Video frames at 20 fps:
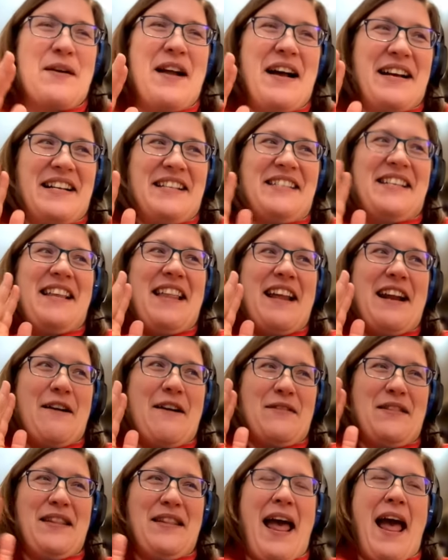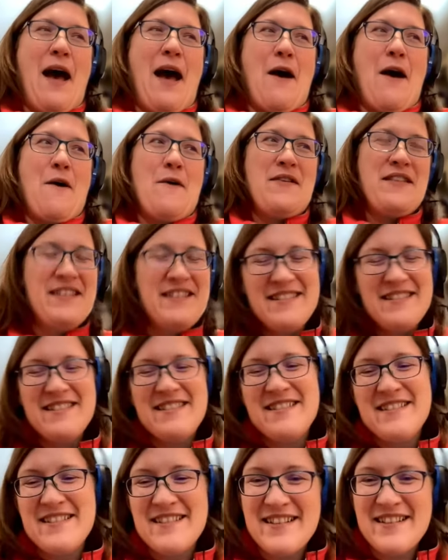we're not going to say that out
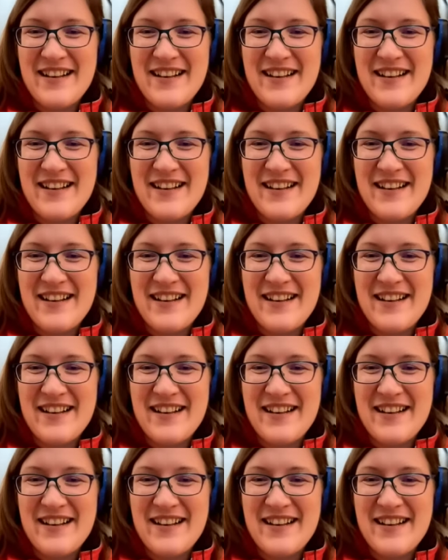loud.